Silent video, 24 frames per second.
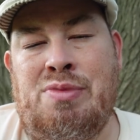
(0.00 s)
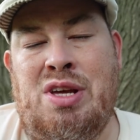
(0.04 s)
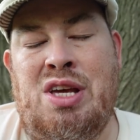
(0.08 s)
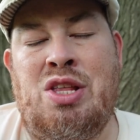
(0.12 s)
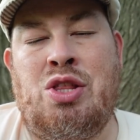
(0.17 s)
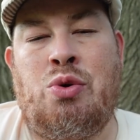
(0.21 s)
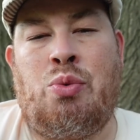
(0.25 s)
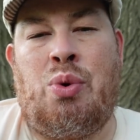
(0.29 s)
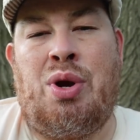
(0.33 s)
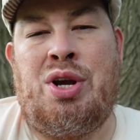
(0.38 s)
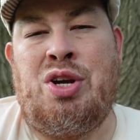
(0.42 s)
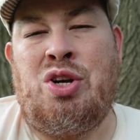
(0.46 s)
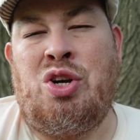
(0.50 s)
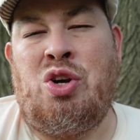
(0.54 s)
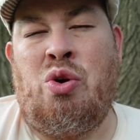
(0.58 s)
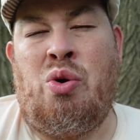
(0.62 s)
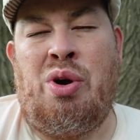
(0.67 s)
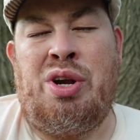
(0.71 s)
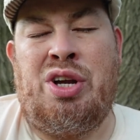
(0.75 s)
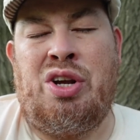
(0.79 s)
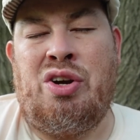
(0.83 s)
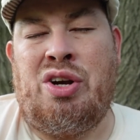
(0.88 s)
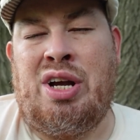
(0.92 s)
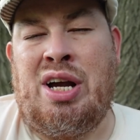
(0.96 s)
Either way you're
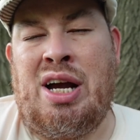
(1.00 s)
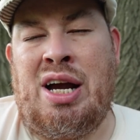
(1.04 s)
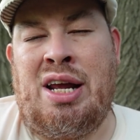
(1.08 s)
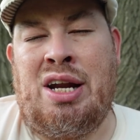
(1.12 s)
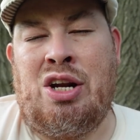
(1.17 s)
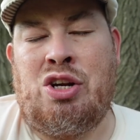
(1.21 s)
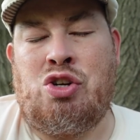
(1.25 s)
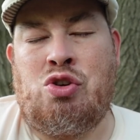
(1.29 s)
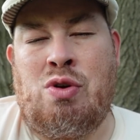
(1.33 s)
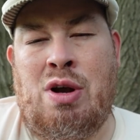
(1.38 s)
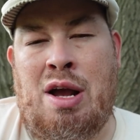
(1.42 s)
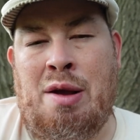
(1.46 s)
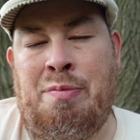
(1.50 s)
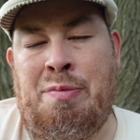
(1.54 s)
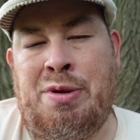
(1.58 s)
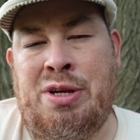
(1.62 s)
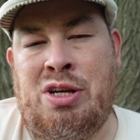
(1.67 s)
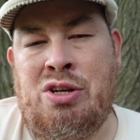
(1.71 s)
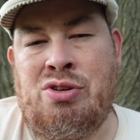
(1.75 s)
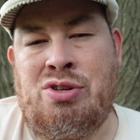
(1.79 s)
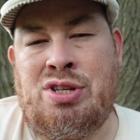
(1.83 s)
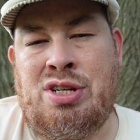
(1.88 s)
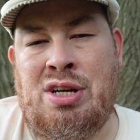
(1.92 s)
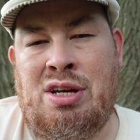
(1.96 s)
going, you're kind of
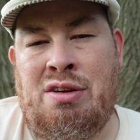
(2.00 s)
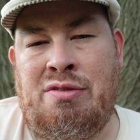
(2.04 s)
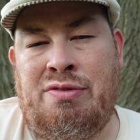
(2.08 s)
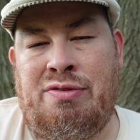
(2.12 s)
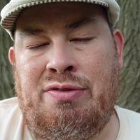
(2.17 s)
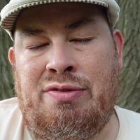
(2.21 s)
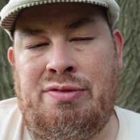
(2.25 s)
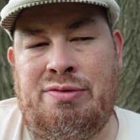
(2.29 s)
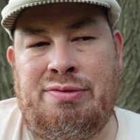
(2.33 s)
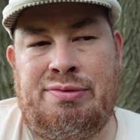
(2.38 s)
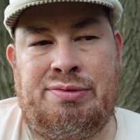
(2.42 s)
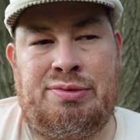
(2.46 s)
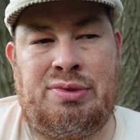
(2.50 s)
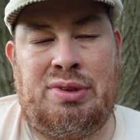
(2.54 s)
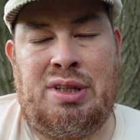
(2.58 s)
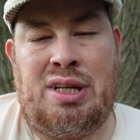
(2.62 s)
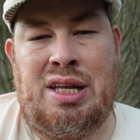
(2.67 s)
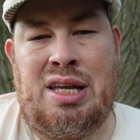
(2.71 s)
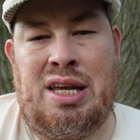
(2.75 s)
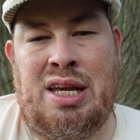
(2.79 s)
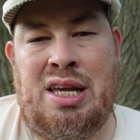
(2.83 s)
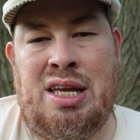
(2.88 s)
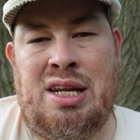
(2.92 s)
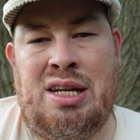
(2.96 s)
trapping yourself
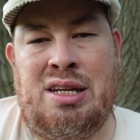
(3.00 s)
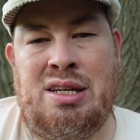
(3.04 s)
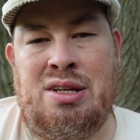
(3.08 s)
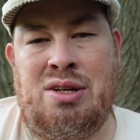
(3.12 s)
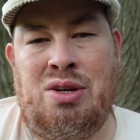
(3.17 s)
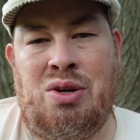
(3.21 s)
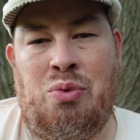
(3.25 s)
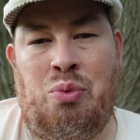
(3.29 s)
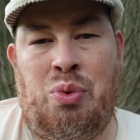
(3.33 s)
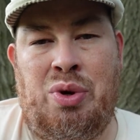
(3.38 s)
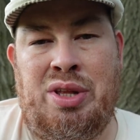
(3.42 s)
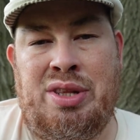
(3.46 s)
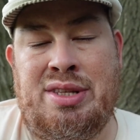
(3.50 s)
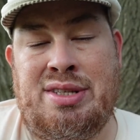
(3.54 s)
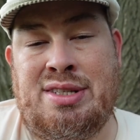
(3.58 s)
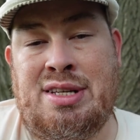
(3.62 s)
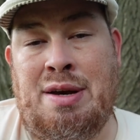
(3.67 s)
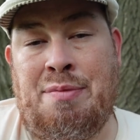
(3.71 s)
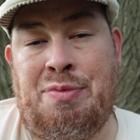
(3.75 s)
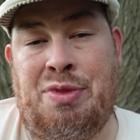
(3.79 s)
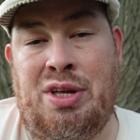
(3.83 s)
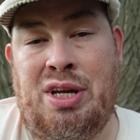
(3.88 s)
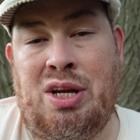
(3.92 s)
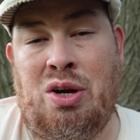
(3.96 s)
in with
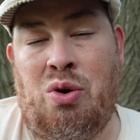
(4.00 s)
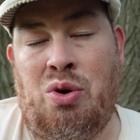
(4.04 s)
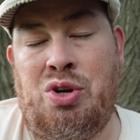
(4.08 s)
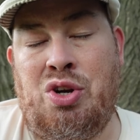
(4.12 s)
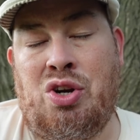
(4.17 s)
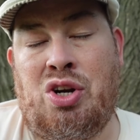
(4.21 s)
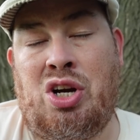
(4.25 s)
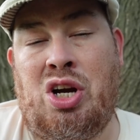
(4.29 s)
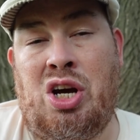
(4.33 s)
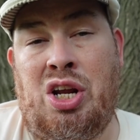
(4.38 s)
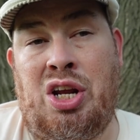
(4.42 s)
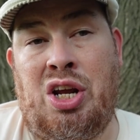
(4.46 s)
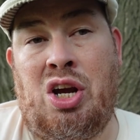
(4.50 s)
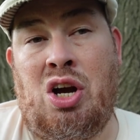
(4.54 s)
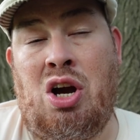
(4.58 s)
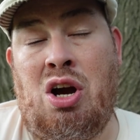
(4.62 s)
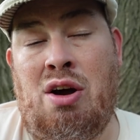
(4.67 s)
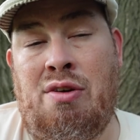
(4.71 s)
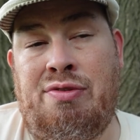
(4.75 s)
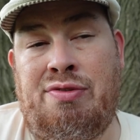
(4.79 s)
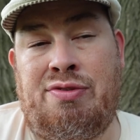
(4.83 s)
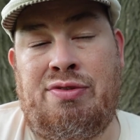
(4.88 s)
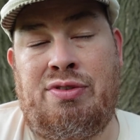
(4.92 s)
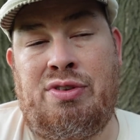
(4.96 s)
something, or you're cutting
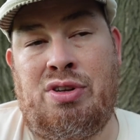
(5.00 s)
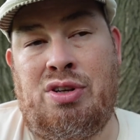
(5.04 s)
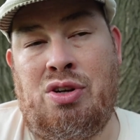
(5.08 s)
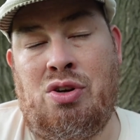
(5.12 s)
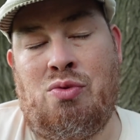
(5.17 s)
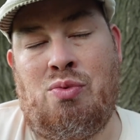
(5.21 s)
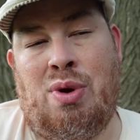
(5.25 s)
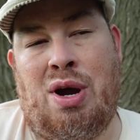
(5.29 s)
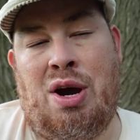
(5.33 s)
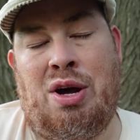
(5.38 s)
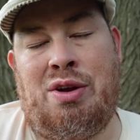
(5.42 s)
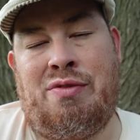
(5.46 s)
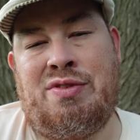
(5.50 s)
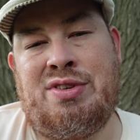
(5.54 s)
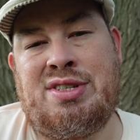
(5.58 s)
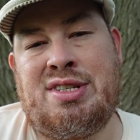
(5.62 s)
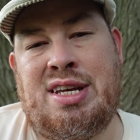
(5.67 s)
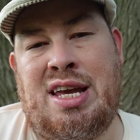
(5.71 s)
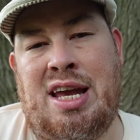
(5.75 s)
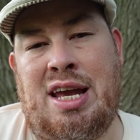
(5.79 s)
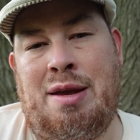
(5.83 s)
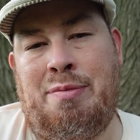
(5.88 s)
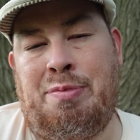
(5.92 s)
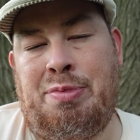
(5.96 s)
off your route of
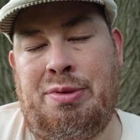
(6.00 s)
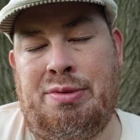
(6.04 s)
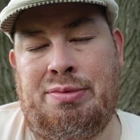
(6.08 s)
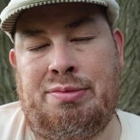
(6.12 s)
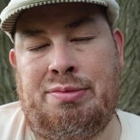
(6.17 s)
escape.